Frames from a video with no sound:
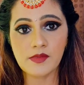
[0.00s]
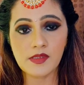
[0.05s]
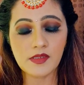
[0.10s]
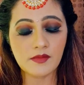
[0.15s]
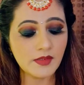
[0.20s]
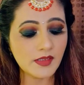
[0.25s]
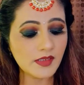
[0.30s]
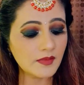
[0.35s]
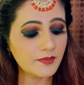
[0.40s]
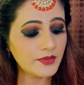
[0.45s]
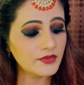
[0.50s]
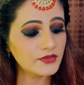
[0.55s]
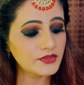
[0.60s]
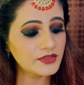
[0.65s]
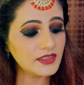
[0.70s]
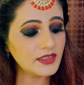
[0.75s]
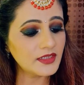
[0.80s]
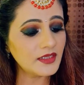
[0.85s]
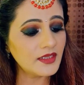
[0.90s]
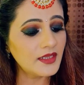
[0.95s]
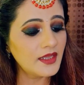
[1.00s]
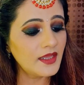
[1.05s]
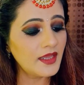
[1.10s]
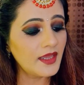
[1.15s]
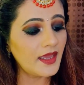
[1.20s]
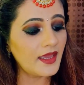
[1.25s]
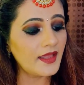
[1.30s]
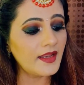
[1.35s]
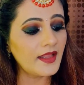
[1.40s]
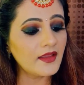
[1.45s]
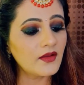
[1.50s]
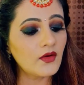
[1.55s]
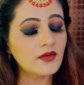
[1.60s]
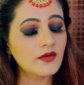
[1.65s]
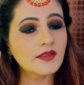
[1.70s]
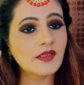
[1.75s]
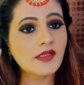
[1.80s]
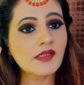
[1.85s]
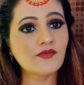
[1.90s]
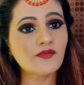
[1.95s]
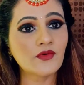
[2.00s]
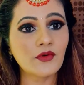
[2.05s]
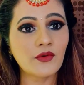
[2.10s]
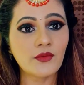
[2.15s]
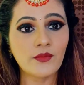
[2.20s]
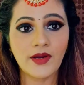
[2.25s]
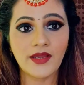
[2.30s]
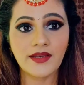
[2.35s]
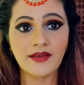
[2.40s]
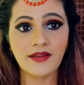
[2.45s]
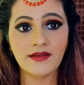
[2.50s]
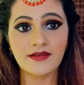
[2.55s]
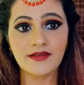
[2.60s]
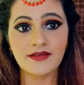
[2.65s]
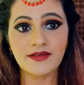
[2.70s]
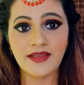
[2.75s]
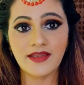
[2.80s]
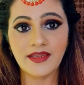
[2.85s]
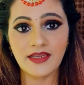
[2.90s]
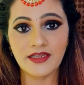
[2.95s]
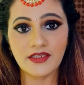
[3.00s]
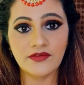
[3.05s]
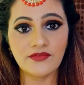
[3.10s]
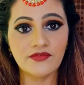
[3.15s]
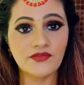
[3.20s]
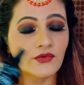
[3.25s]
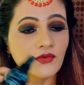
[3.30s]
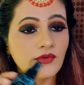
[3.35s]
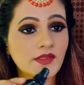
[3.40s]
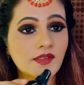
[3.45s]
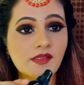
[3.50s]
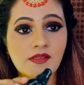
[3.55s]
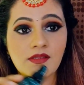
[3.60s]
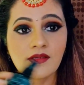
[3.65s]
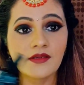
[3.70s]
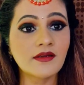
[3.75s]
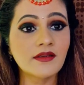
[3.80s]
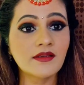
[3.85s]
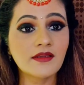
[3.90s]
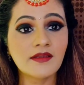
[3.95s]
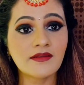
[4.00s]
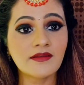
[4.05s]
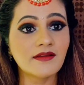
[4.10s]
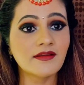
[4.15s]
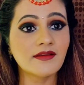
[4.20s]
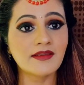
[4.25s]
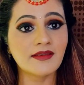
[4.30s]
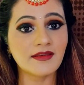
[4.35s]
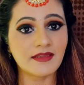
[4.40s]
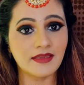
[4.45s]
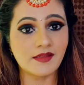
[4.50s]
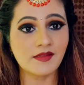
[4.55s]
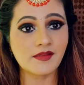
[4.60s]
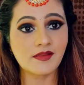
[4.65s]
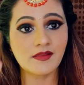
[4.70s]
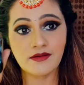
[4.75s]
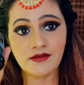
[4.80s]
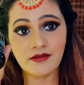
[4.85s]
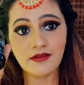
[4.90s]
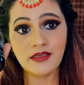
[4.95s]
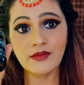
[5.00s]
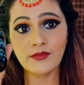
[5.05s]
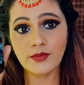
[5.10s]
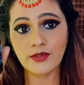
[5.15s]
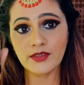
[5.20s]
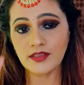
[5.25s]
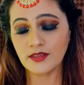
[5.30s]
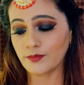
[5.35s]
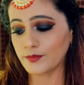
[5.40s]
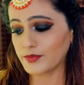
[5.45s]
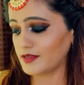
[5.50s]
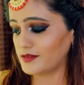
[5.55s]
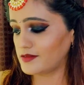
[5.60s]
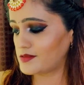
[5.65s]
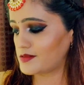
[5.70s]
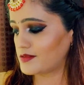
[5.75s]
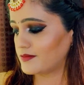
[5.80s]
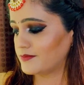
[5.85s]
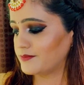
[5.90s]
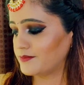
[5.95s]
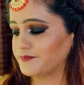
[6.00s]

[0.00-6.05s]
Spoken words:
Swiss Beauty, and I got this for $184. It's really nice, really worth the price.